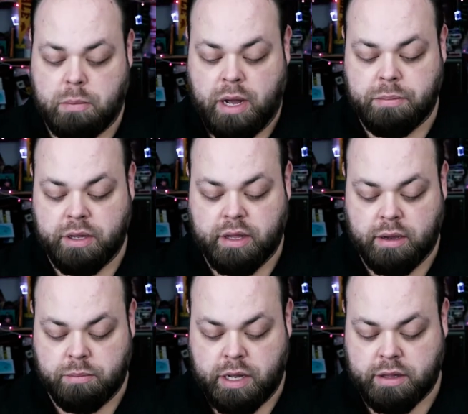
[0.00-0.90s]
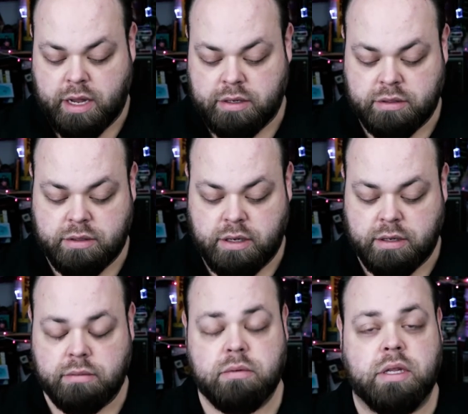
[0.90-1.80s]
my big thing about that is
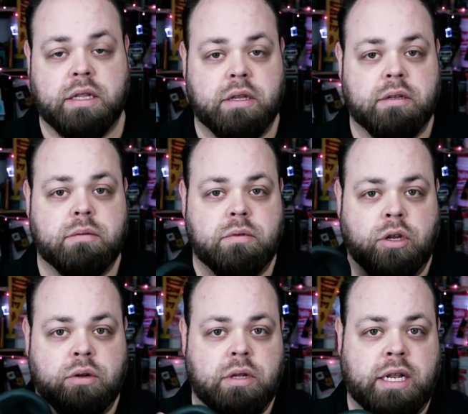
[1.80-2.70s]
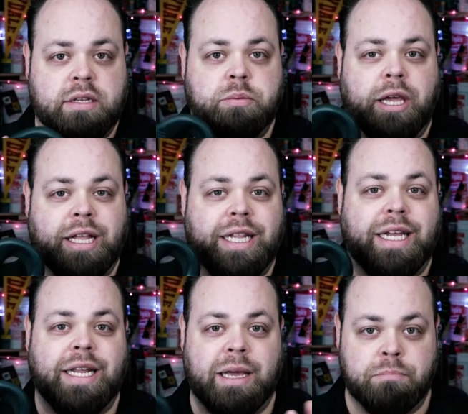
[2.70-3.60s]
uh, that the, it is being
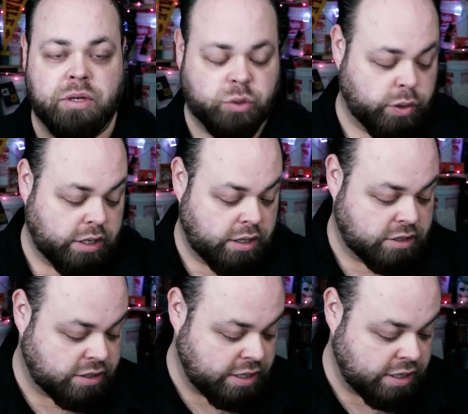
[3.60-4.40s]
cleaned in between each